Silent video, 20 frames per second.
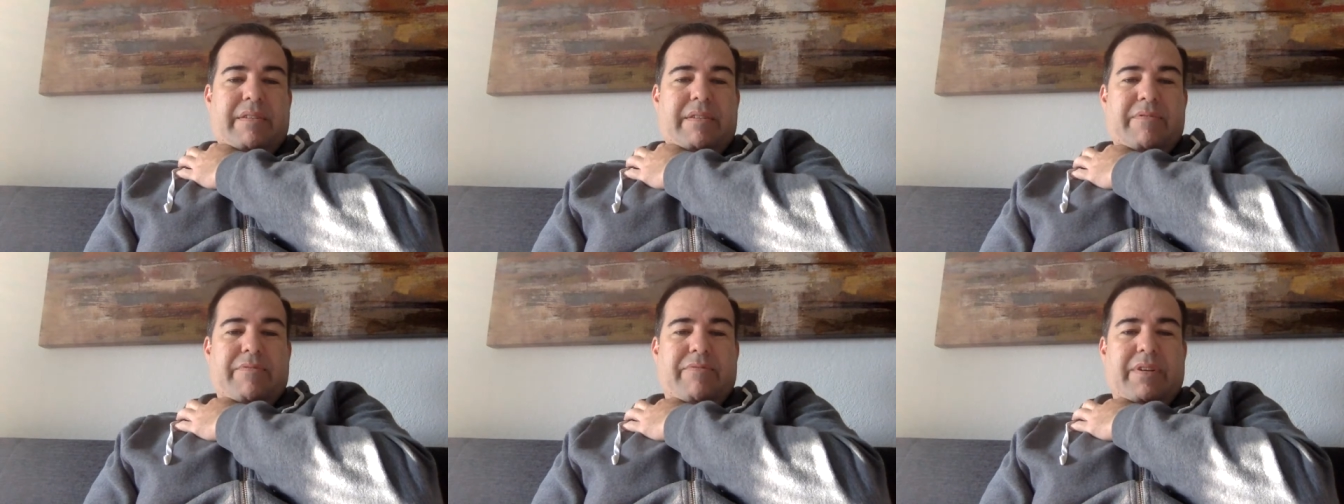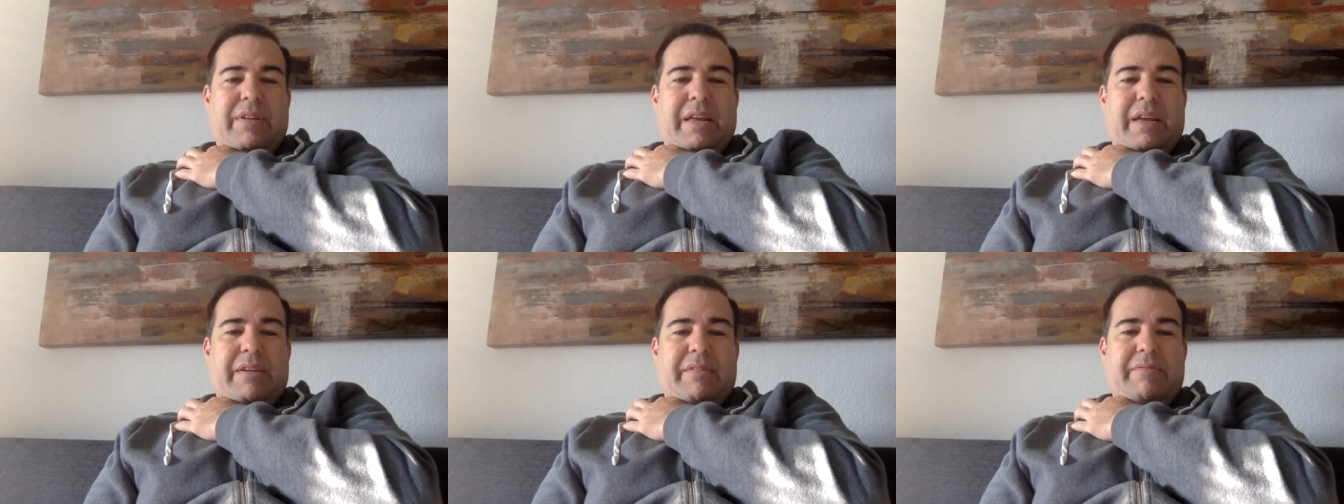
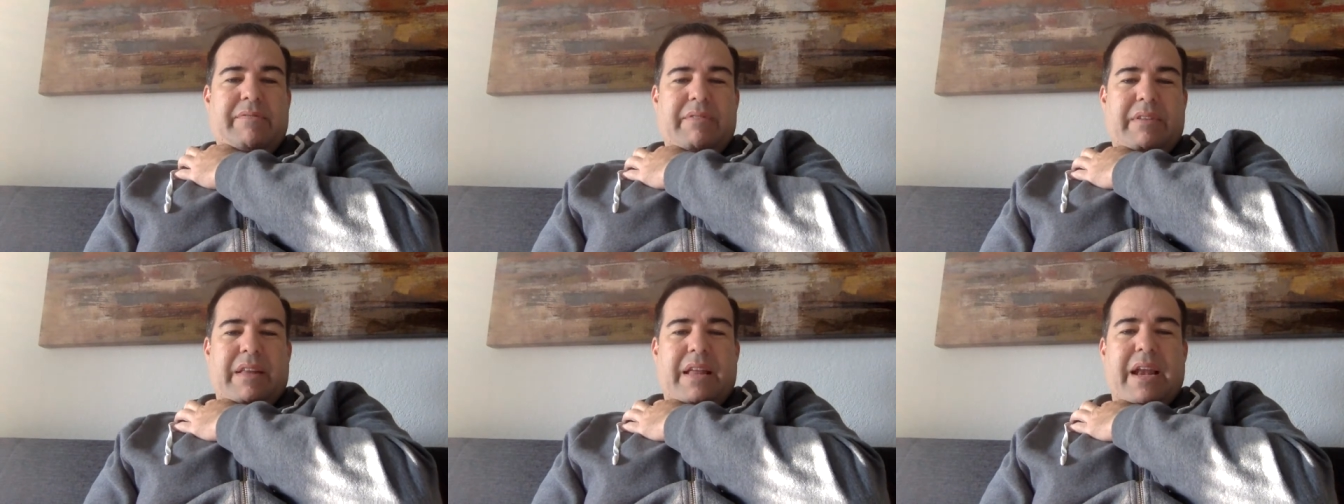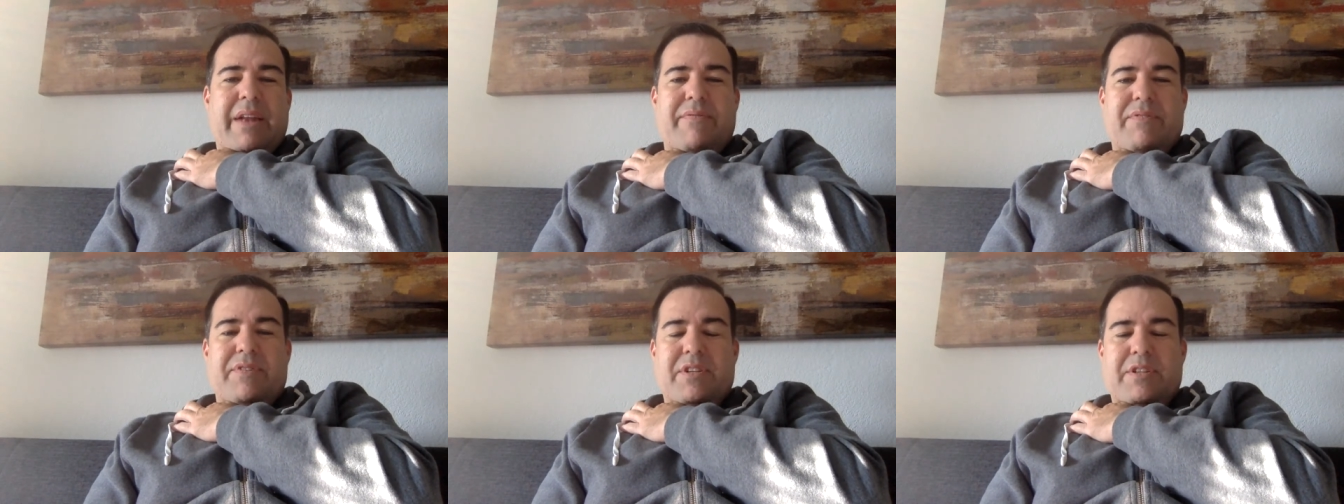feeling a
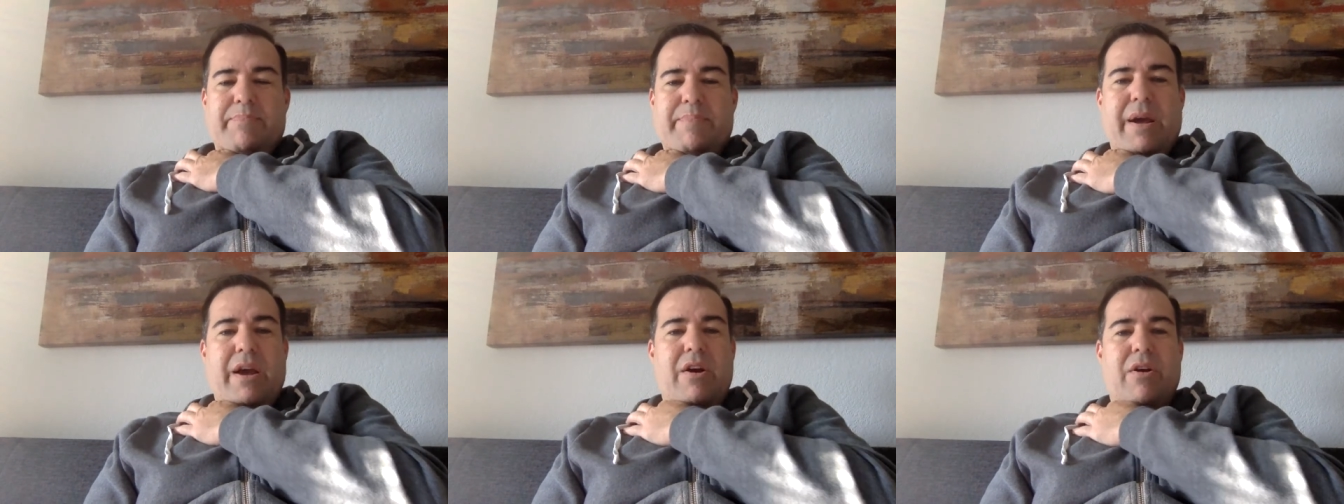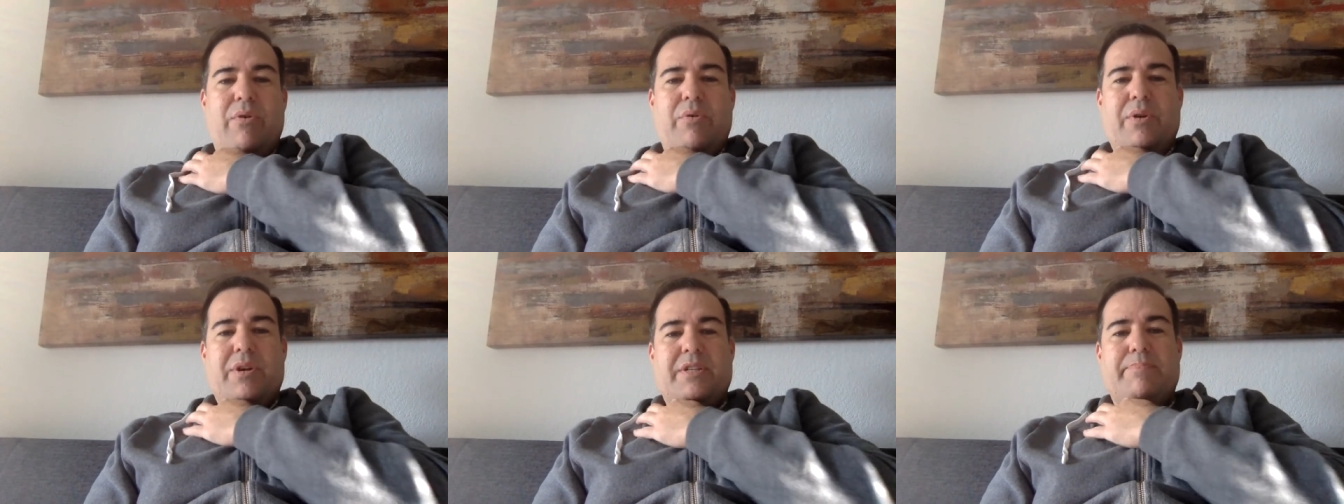lot of despair
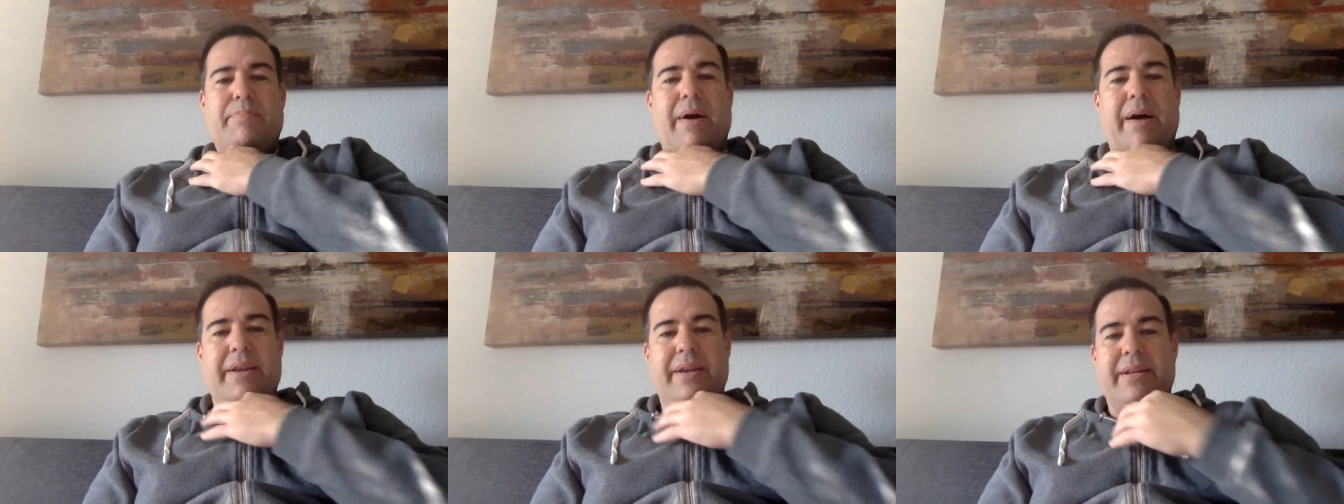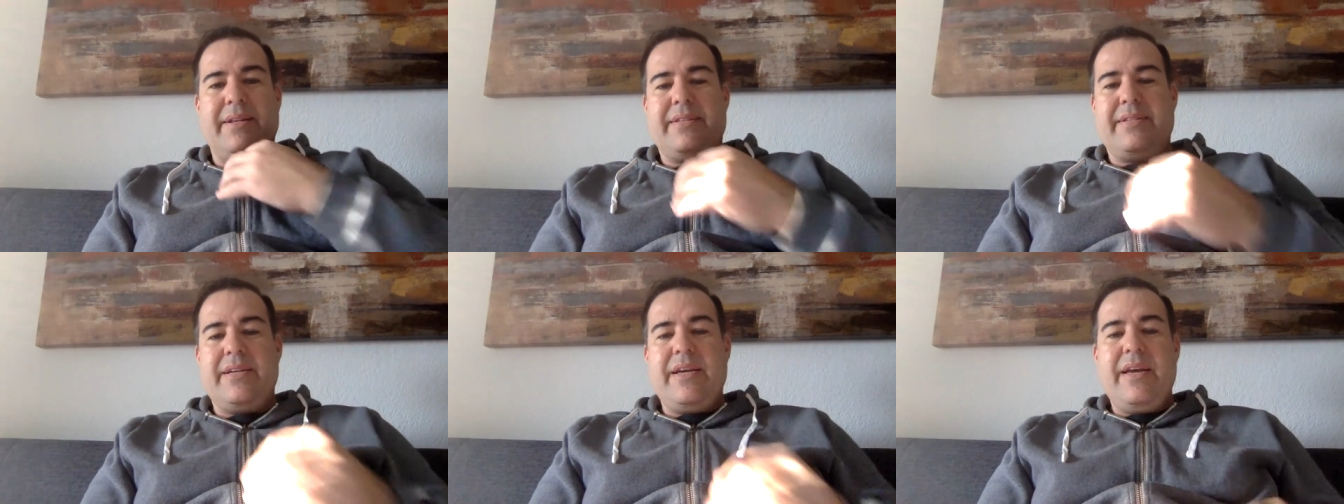or
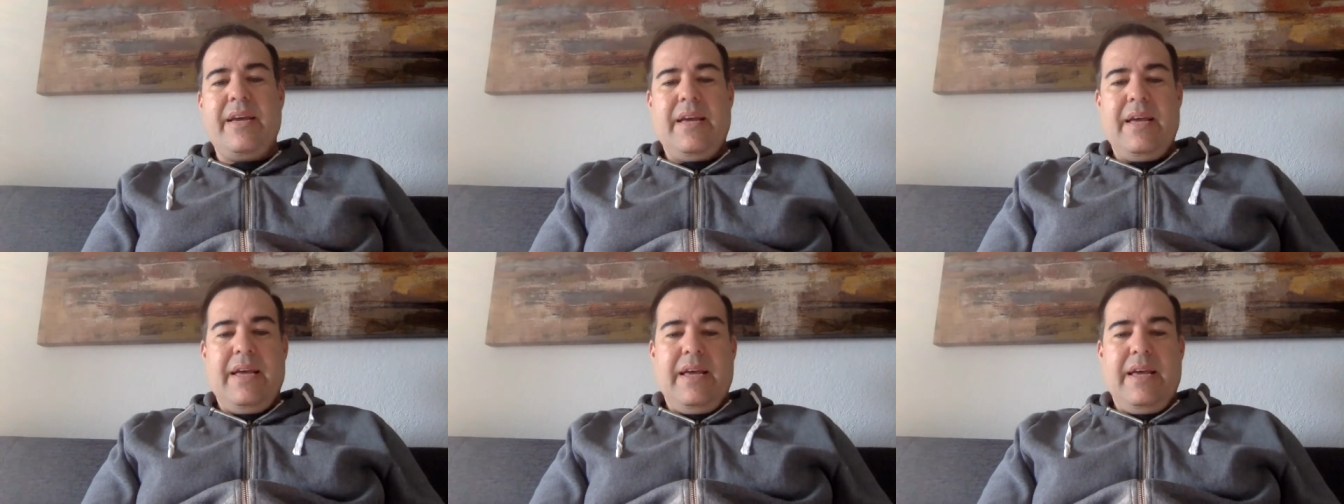despondency.